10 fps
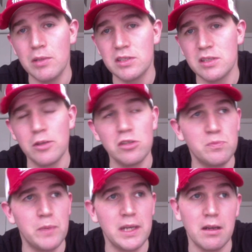but some of those
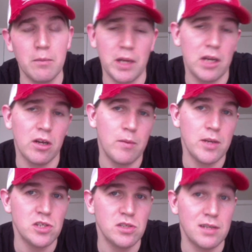bigger
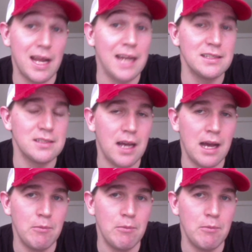commissions are nice.